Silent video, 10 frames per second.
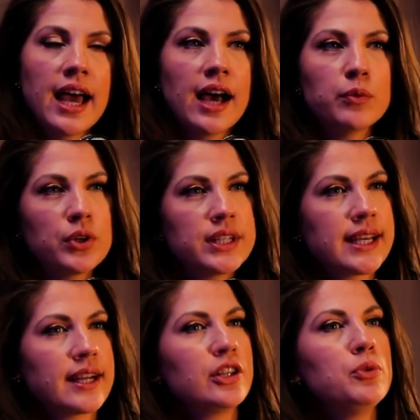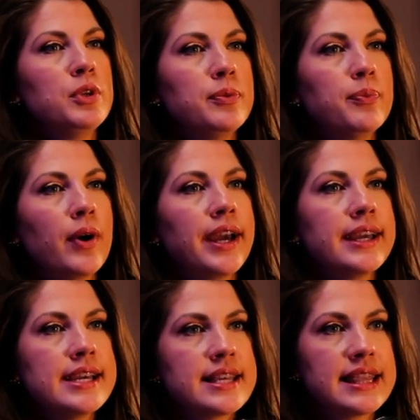and what exactly you mean
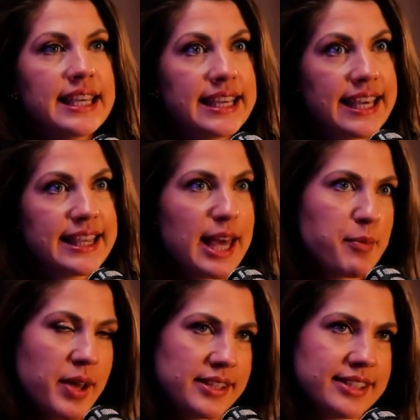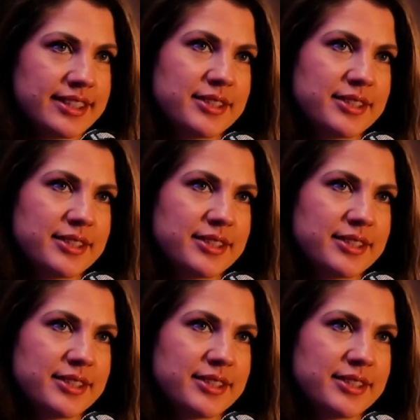by thinking their best.